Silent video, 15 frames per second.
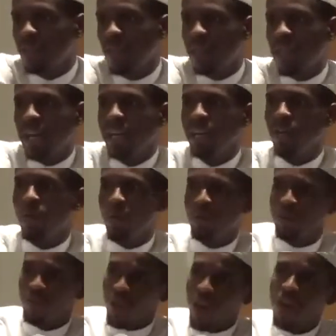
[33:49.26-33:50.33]
Okay?
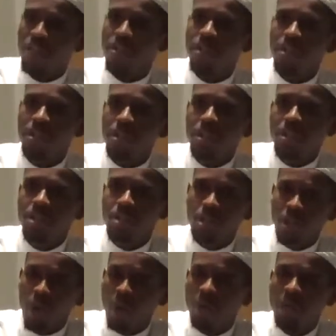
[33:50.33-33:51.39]
According to the author, you
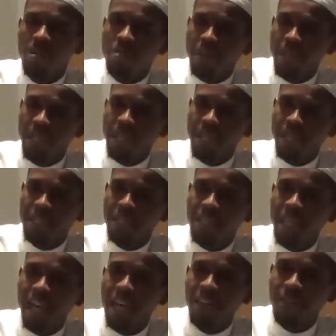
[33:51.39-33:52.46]
can only make
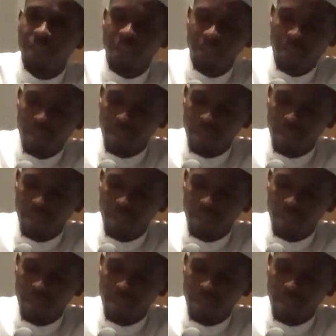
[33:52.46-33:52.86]
i'tikaf